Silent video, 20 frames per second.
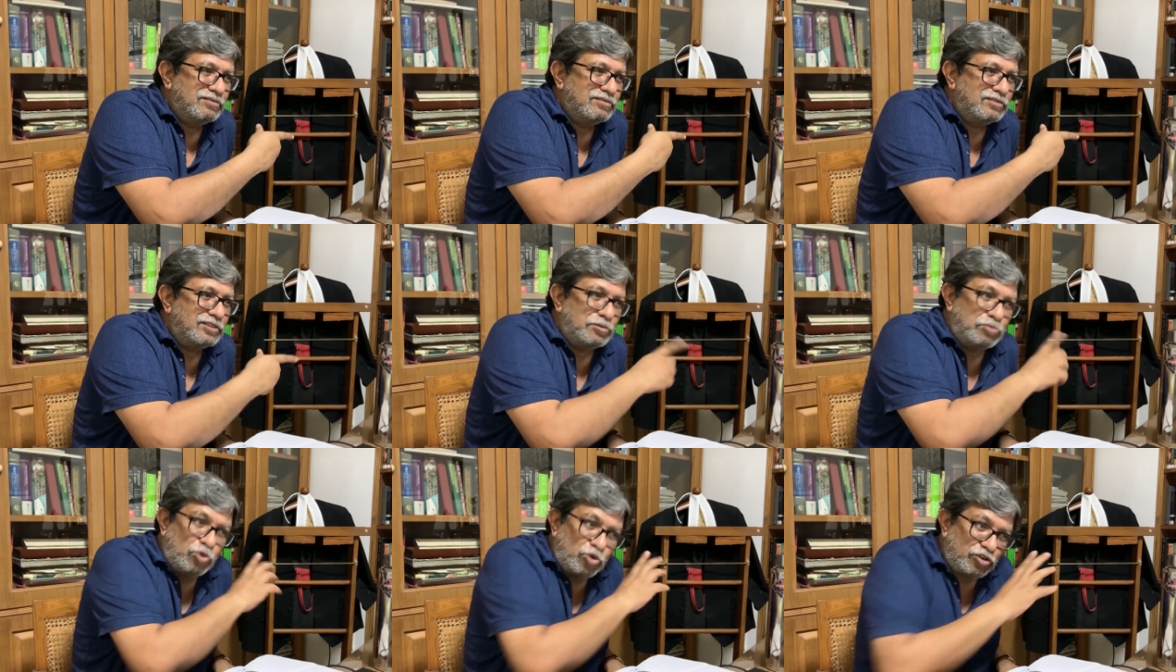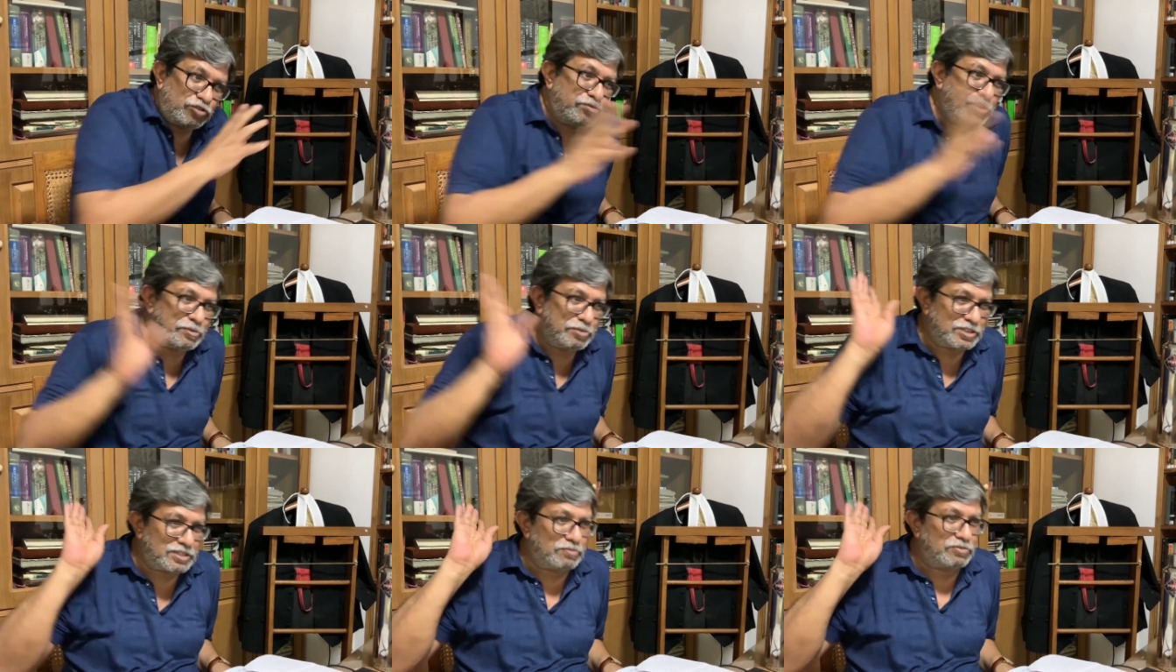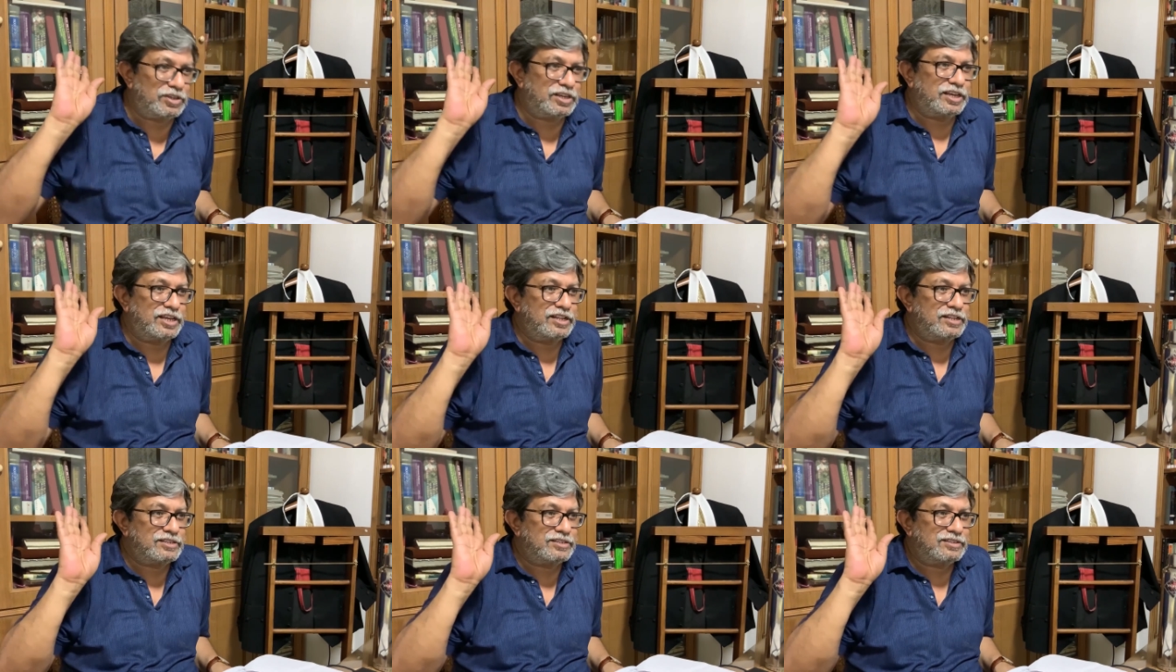The motive may be something
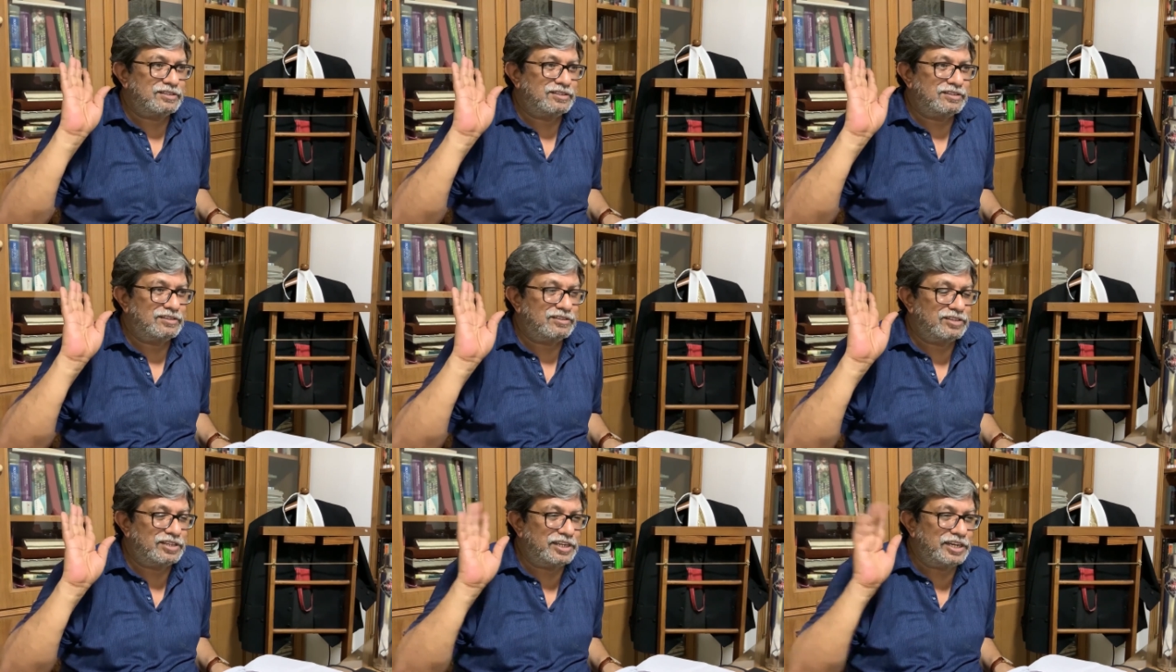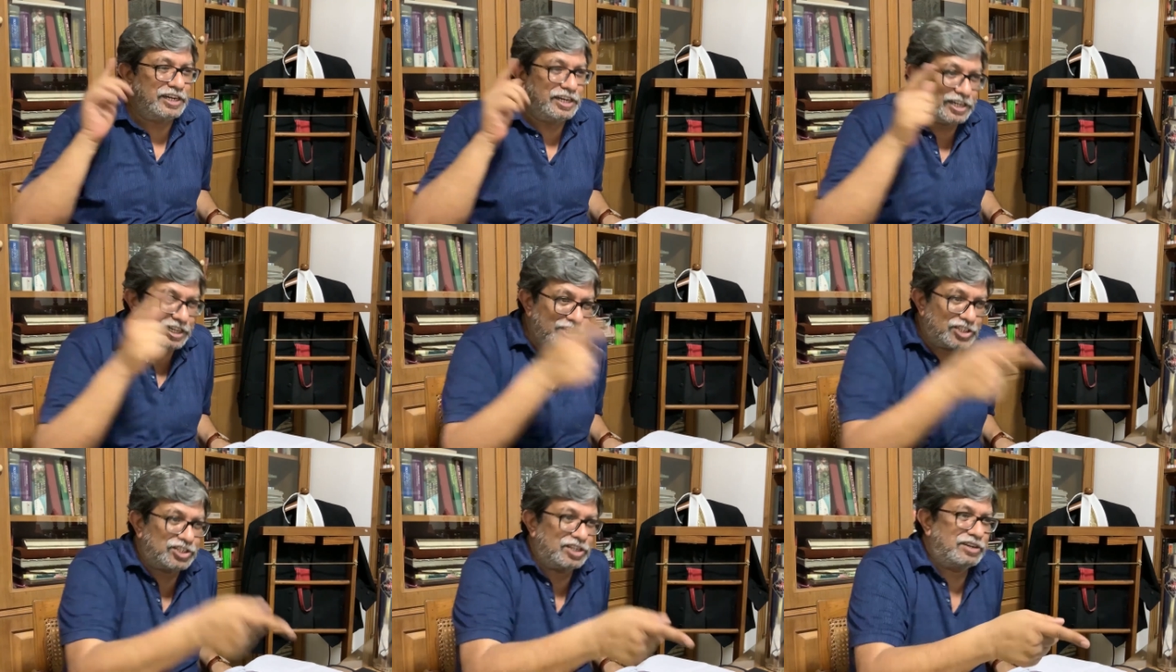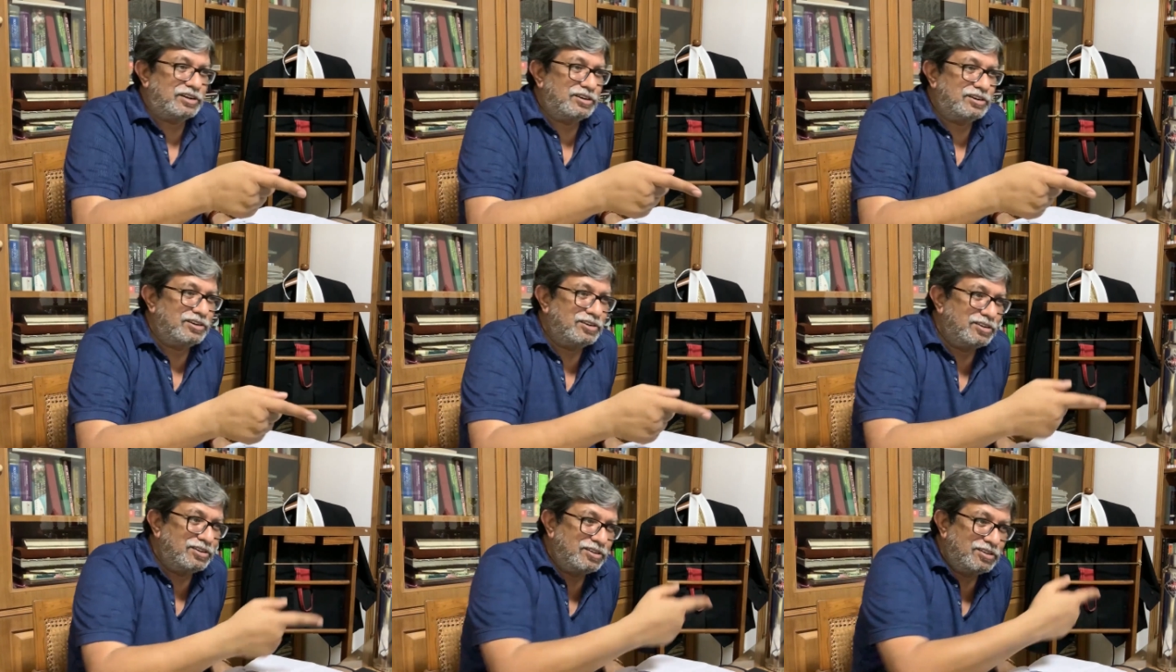else, the
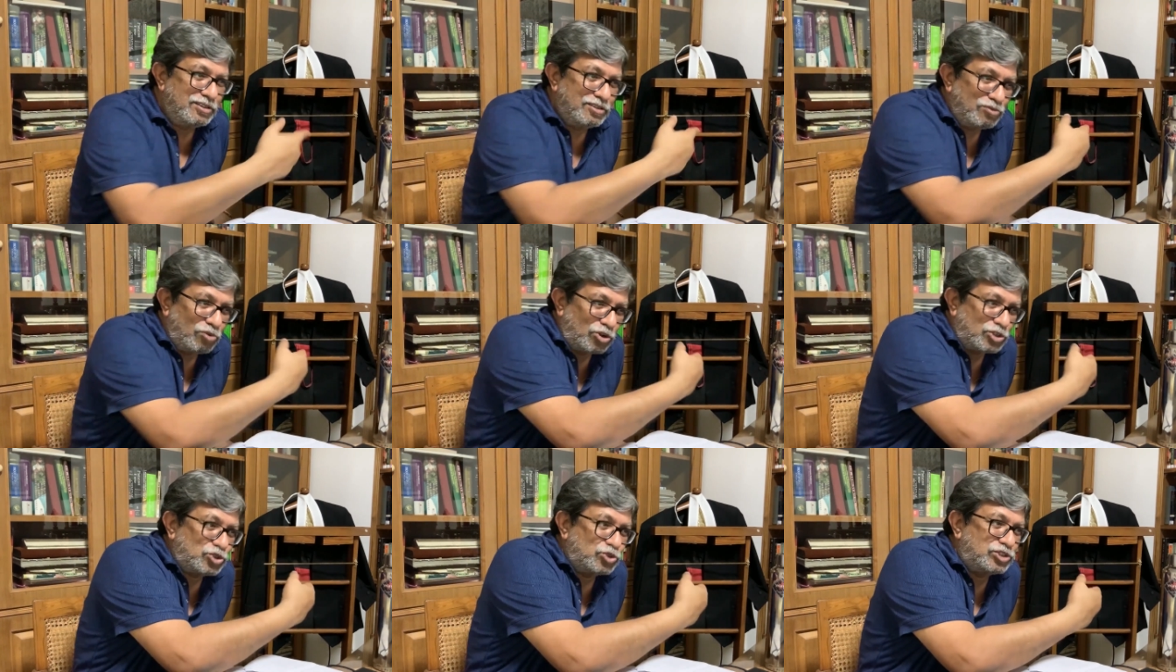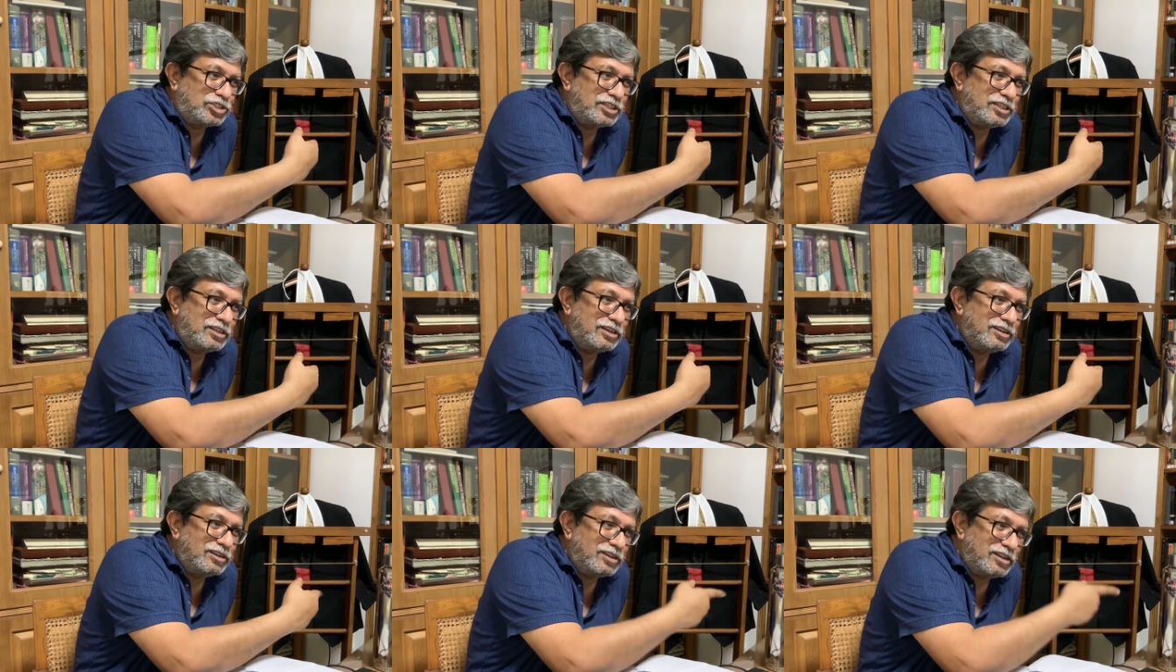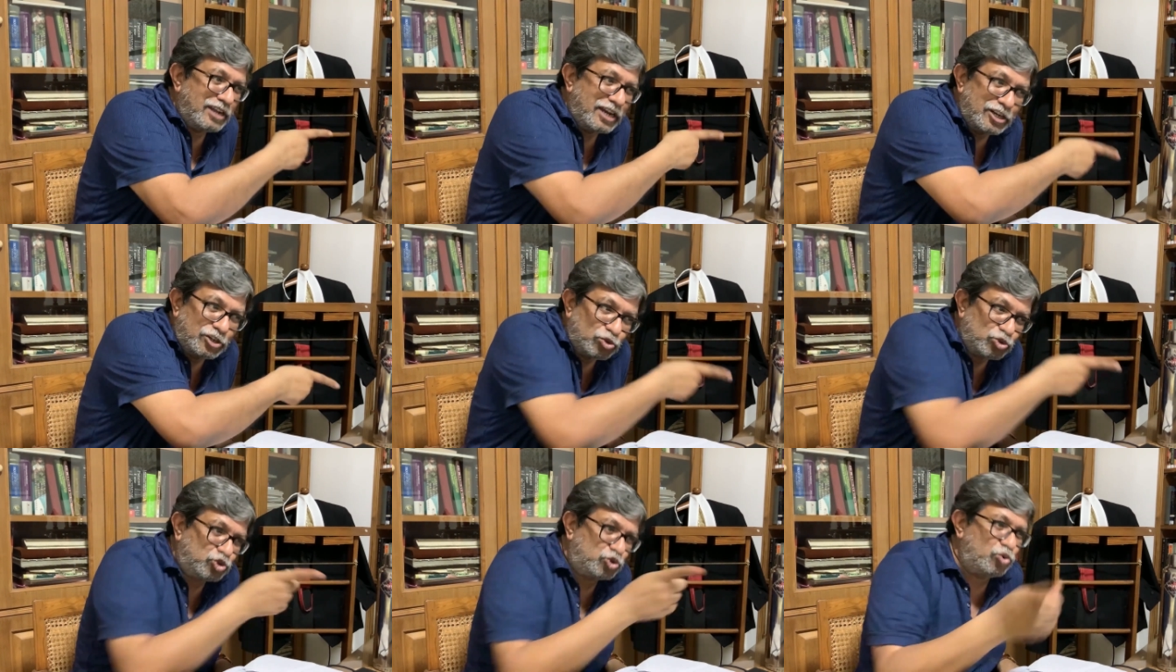intention was to steal
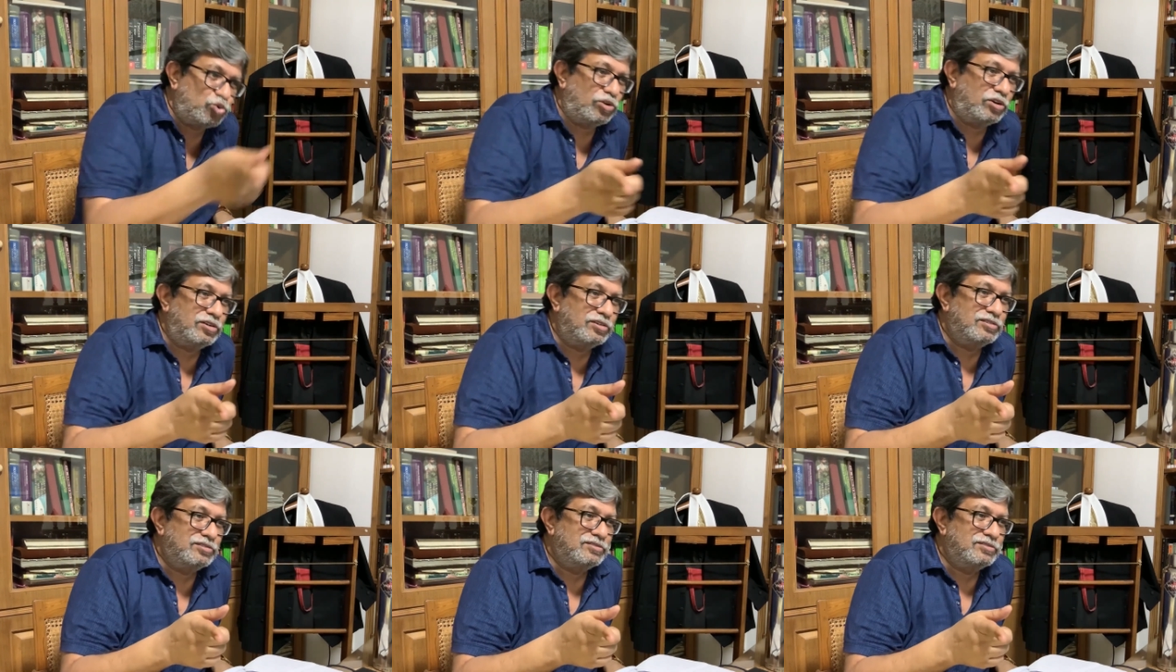and you stole.